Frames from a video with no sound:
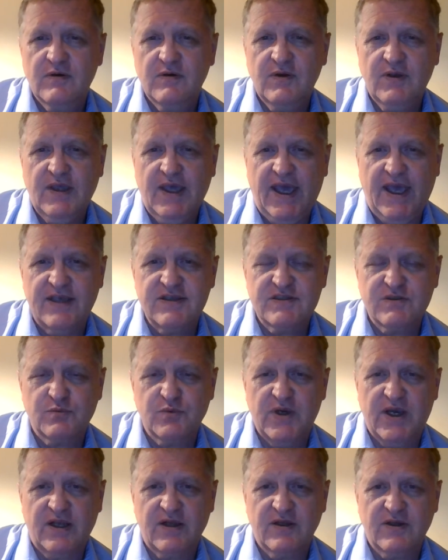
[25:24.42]
Okay, it's a
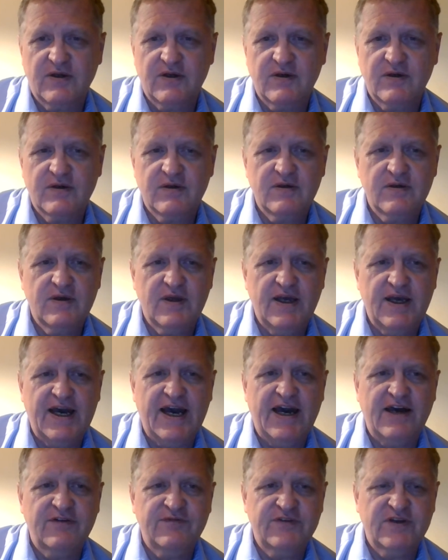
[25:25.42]
regular
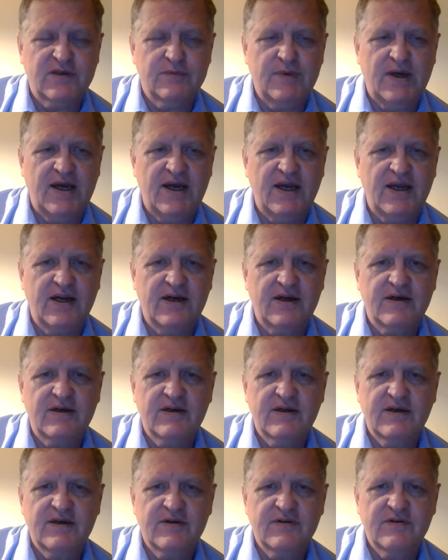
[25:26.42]
afirmar.
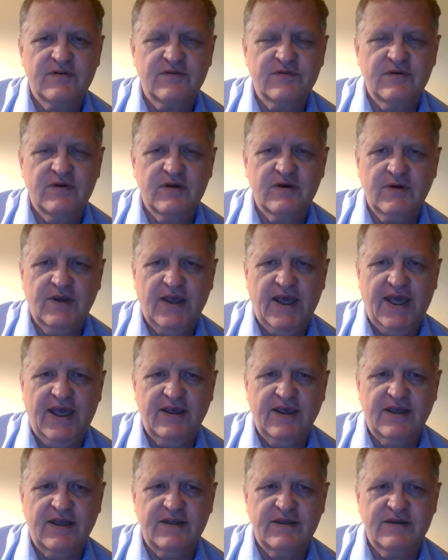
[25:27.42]

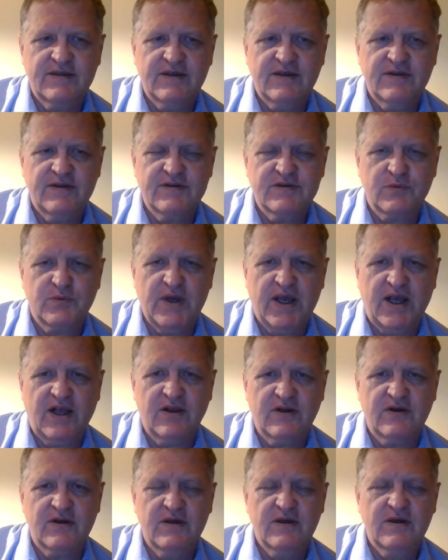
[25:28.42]
Okay, it's a
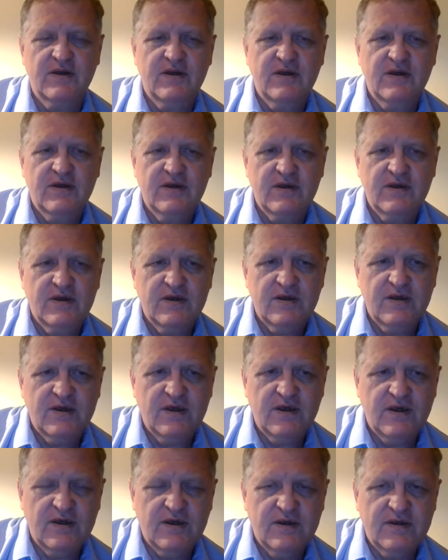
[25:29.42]
regular
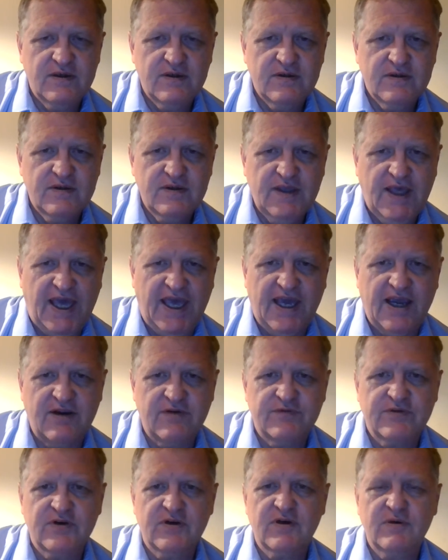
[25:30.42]
AR
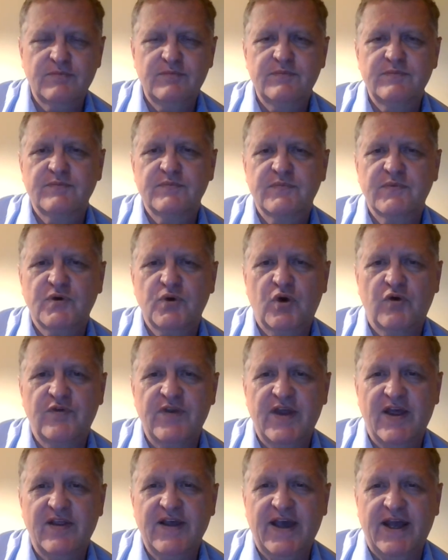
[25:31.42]
verb. Go over
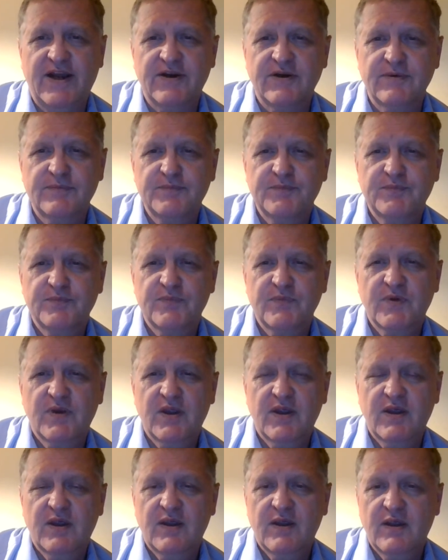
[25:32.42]
that later.
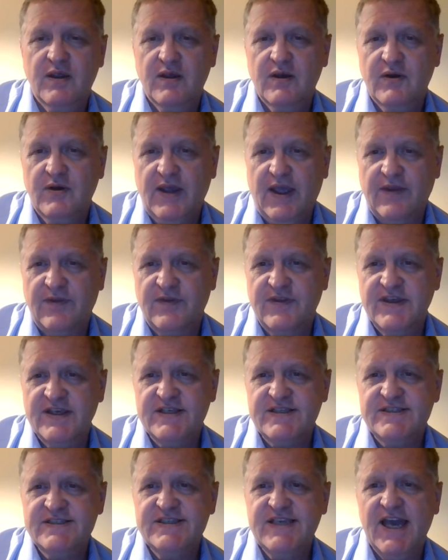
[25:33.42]
Okay,
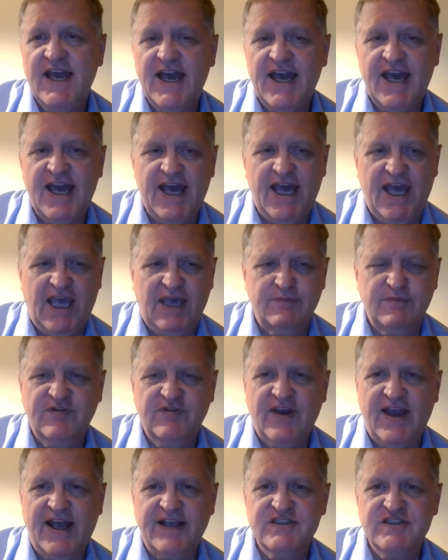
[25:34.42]
this time of
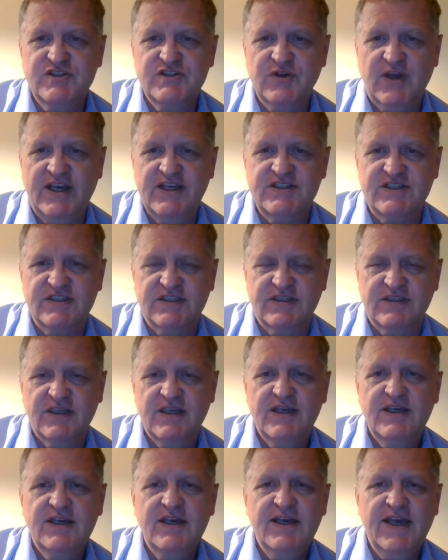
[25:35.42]
concentration,
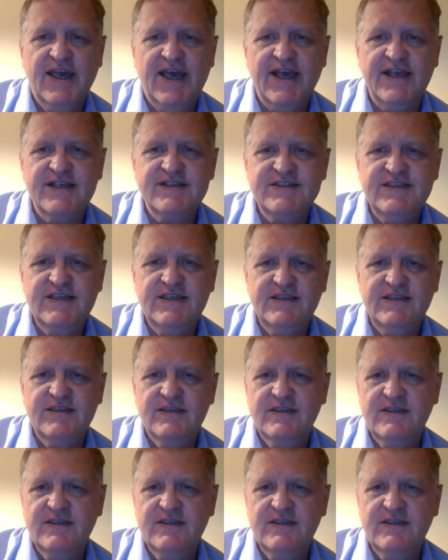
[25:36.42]
esse